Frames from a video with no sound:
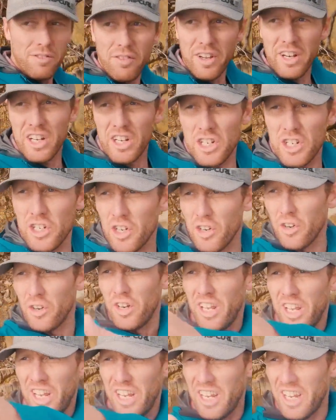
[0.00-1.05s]
finished
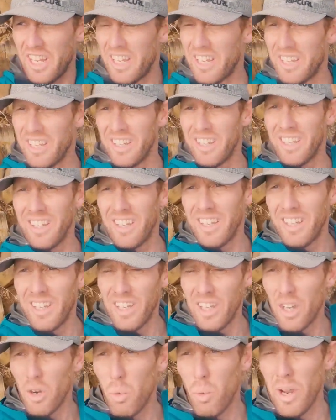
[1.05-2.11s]
shooting
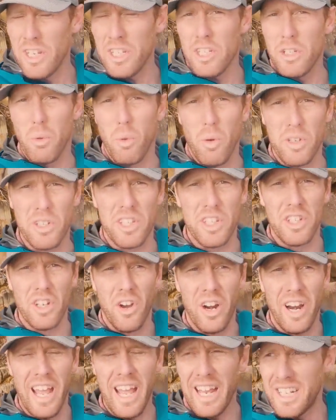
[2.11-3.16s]
west towards the
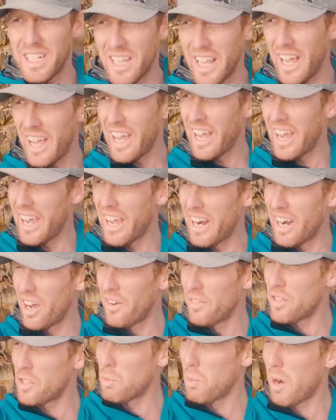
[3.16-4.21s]
Don Heads there, and
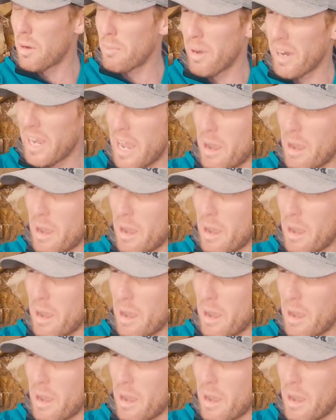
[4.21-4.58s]
I've swung my